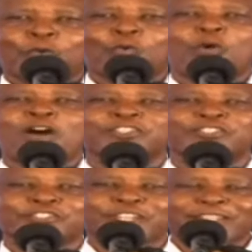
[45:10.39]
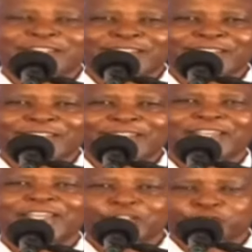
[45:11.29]
who were studying
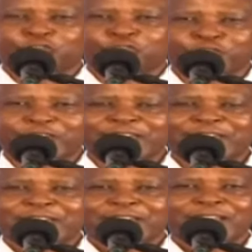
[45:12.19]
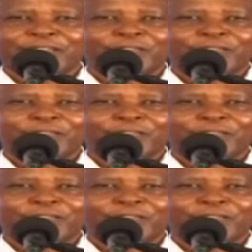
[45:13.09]
history.